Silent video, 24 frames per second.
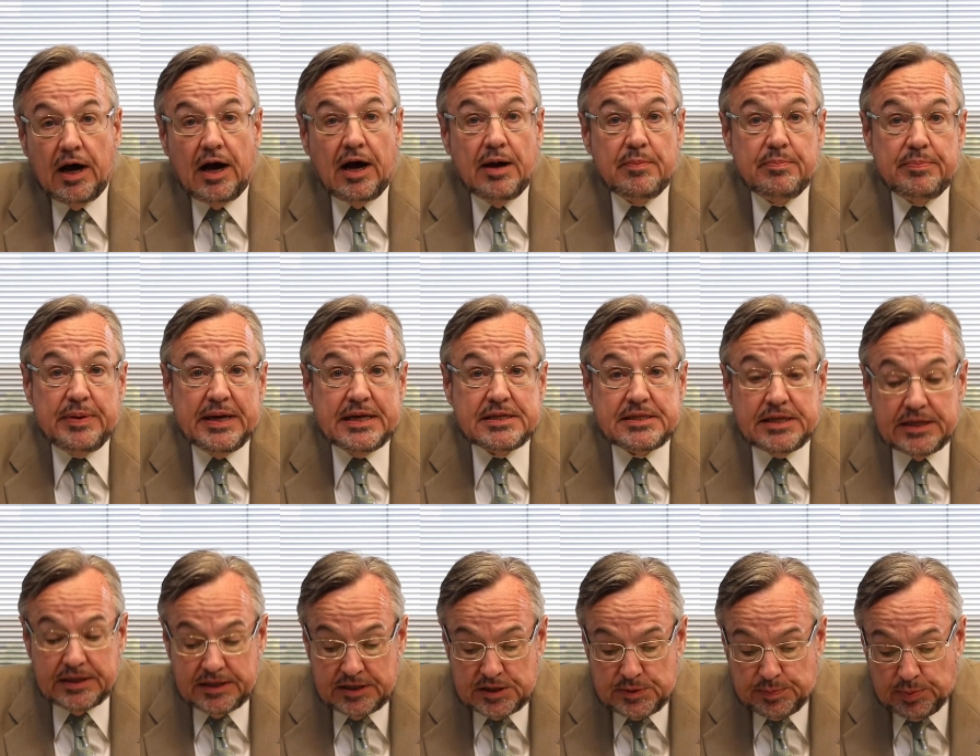I'm
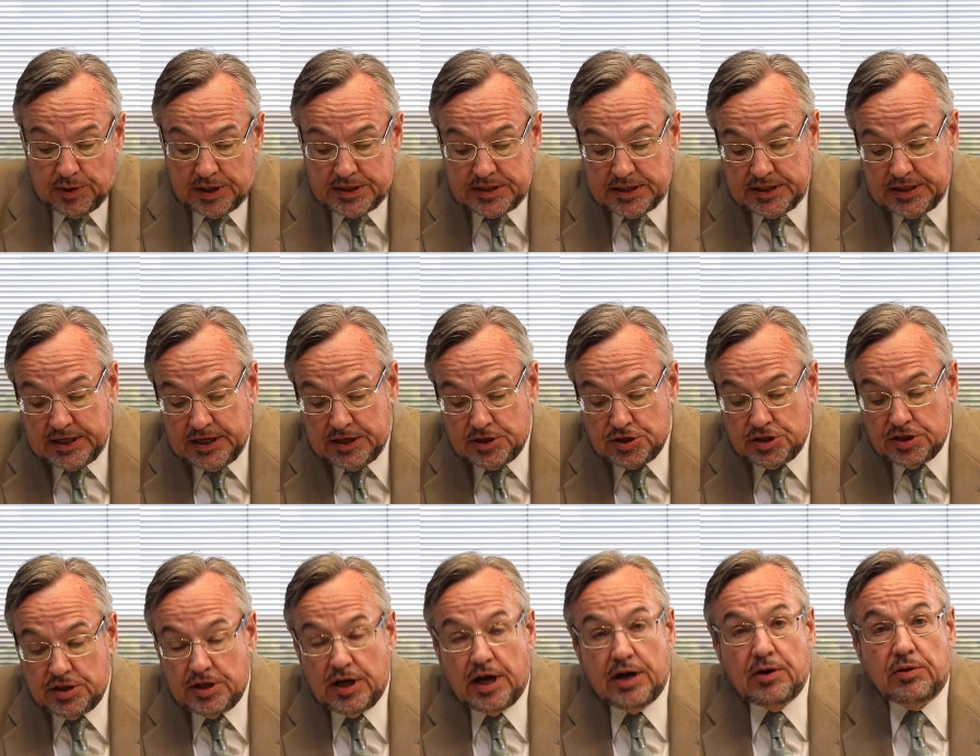basing this
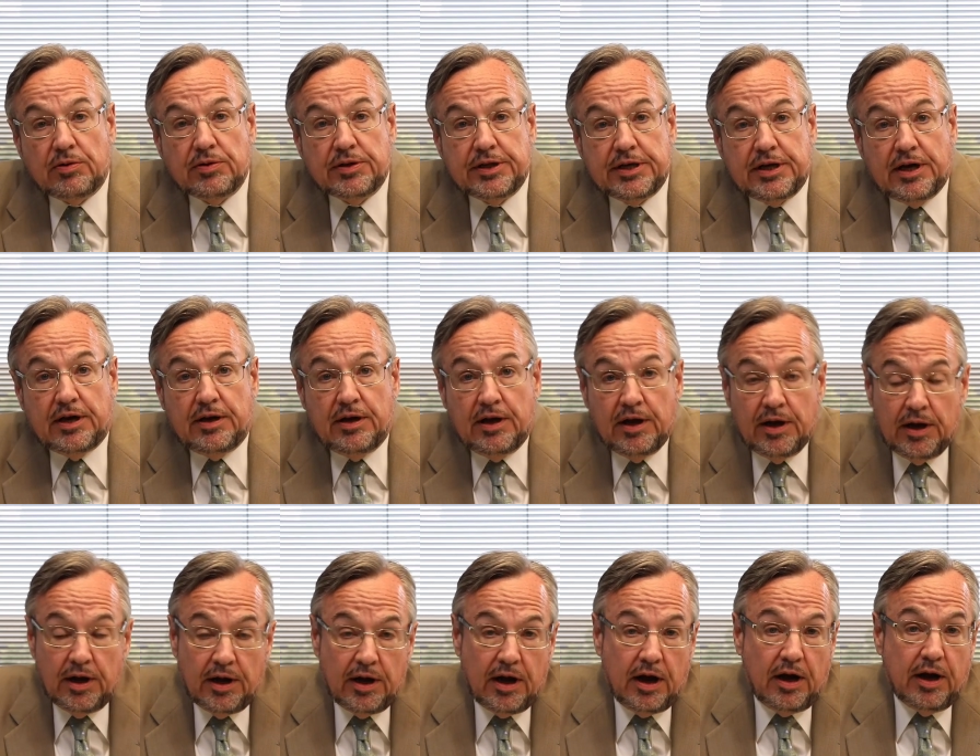presentation not only
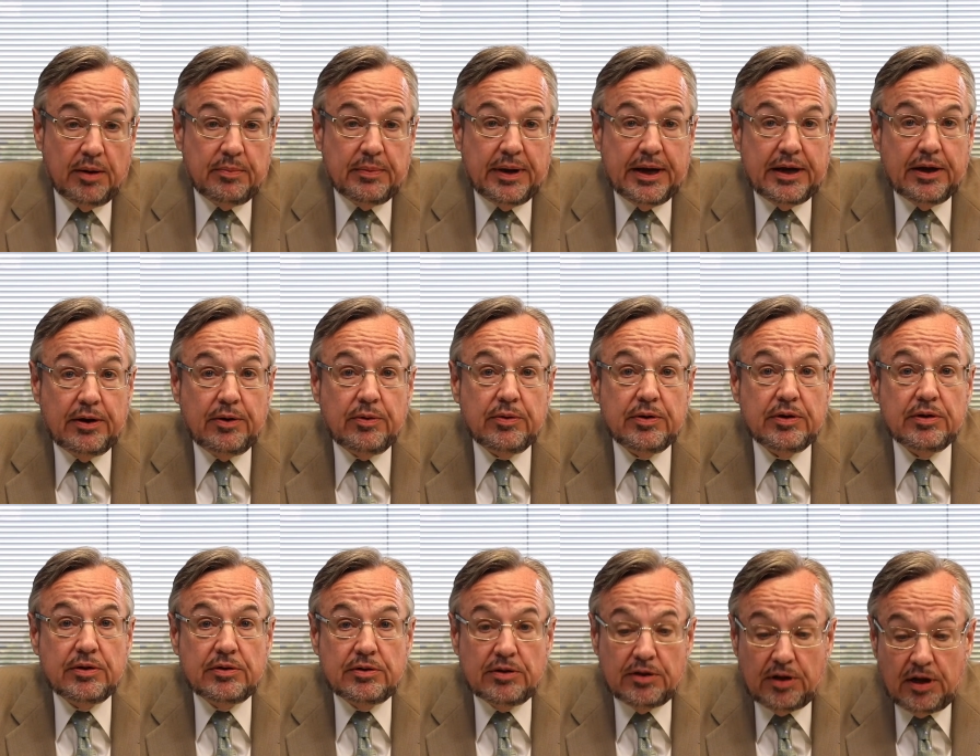on my
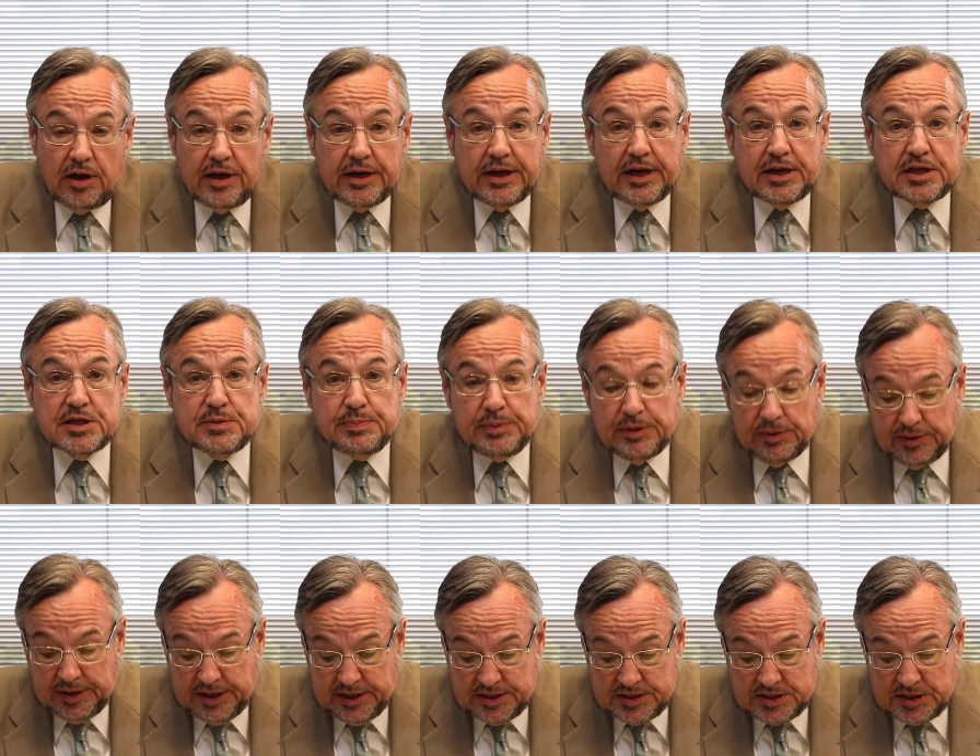own long
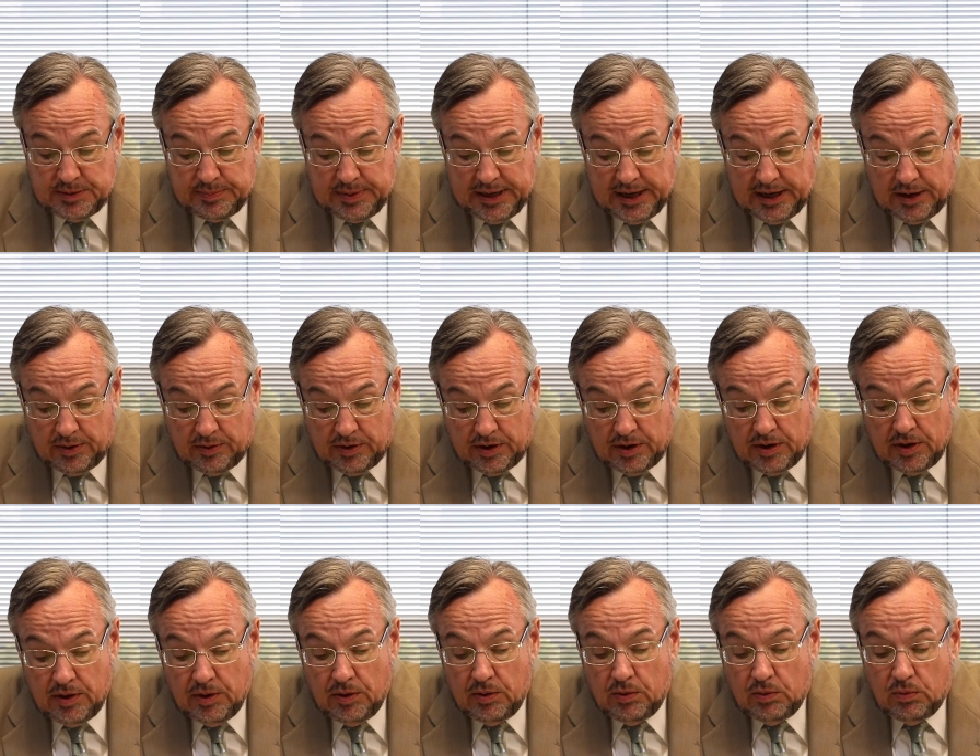experience about
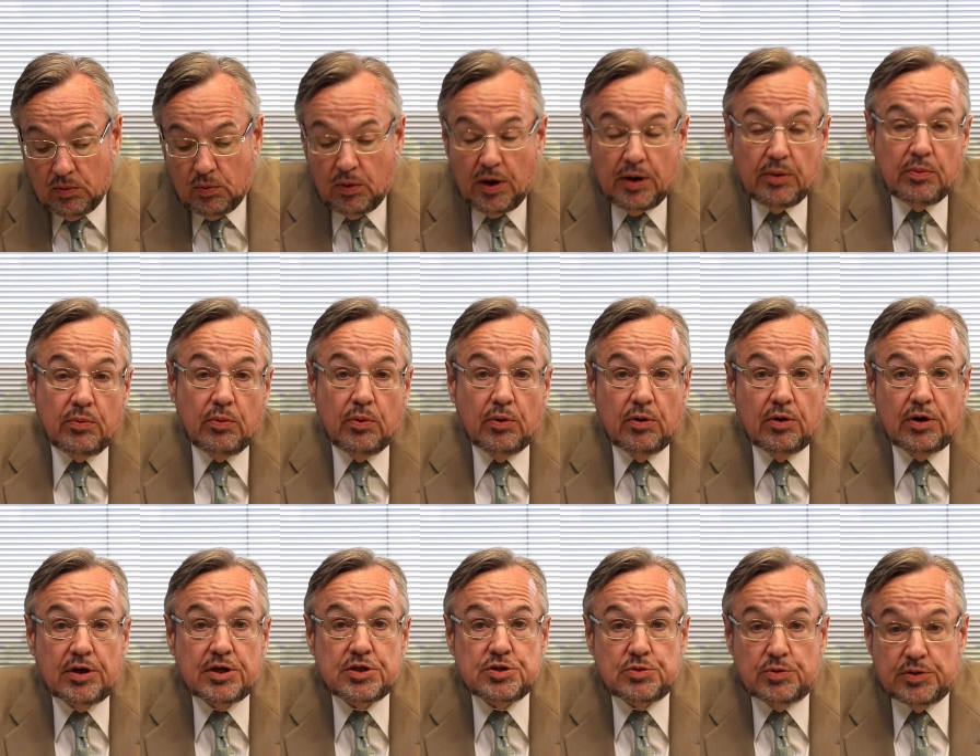what
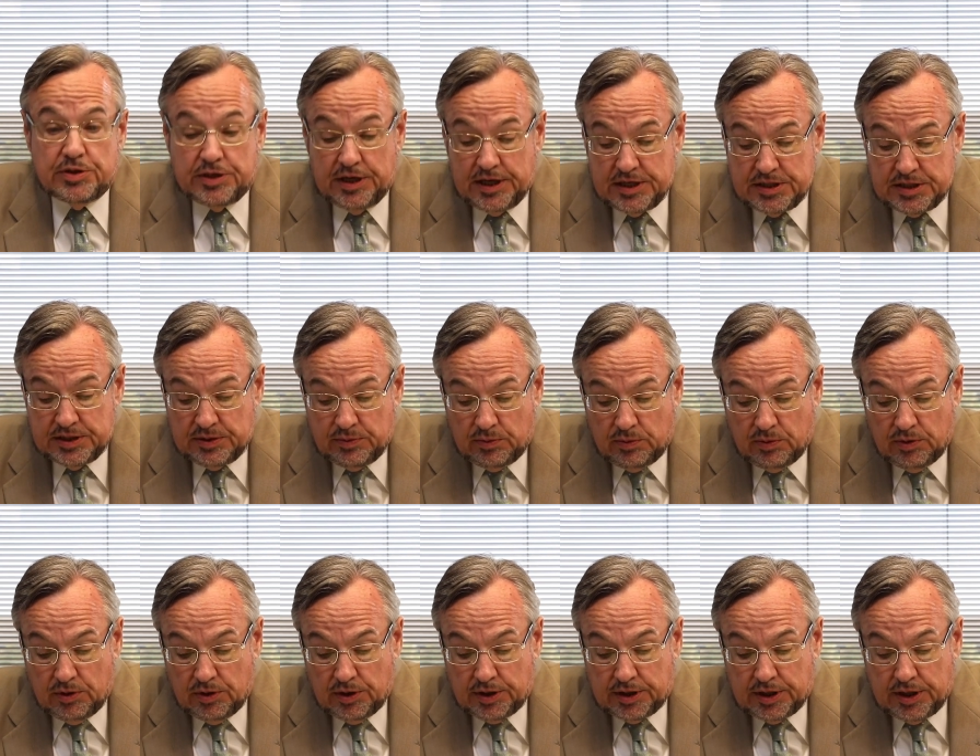works or doesn't
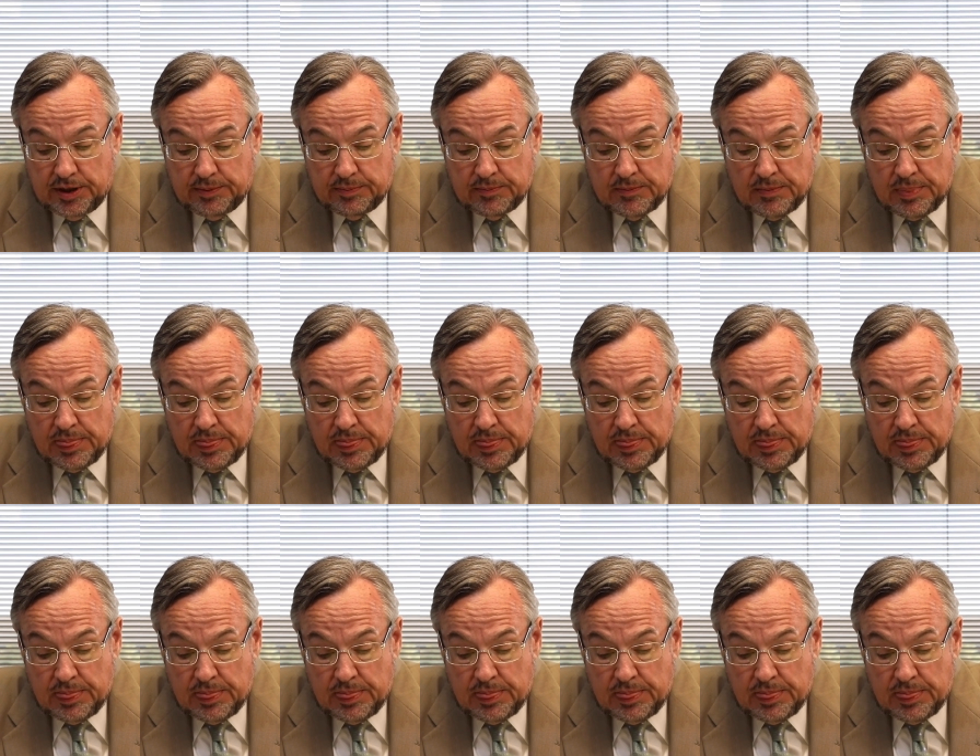work,